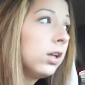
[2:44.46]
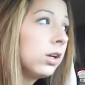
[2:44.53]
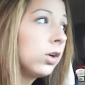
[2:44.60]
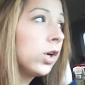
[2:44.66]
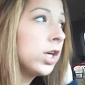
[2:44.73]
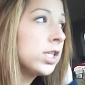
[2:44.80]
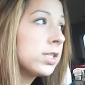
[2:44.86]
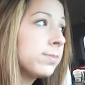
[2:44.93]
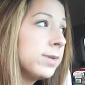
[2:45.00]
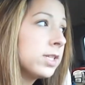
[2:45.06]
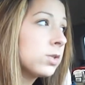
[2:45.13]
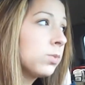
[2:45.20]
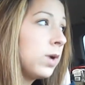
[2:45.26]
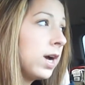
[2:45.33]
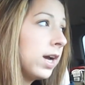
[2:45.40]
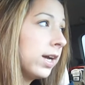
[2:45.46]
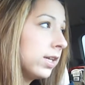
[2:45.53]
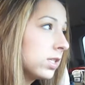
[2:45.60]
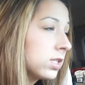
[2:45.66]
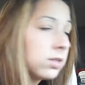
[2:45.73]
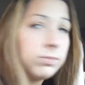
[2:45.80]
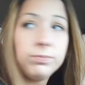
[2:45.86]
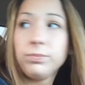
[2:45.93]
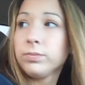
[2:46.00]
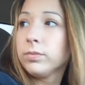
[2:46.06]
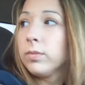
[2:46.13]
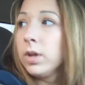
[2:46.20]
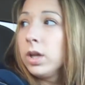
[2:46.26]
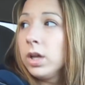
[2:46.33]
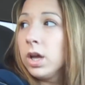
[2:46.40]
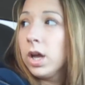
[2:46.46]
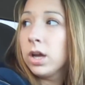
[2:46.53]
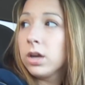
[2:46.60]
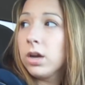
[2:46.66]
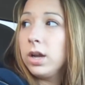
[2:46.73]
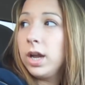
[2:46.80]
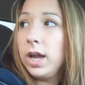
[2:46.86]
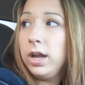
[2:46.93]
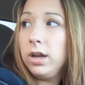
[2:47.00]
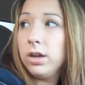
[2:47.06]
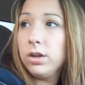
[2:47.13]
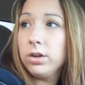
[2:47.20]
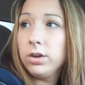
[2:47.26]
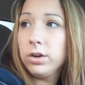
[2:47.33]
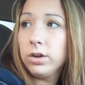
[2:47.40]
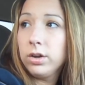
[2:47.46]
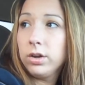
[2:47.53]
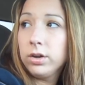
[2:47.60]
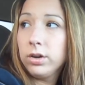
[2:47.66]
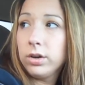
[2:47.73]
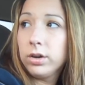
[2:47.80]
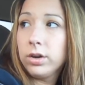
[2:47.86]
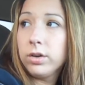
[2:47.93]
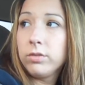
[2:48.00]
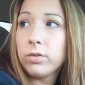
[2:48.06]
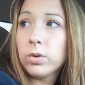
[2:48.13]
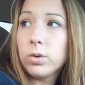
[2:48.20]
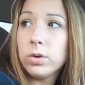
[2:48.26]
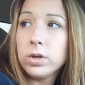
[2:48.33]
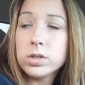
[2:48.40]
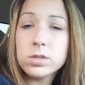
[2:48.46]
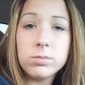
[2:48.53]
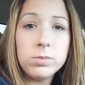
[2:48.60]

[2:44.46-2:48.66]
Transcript: Christmas wise. I got Hail Her, of course,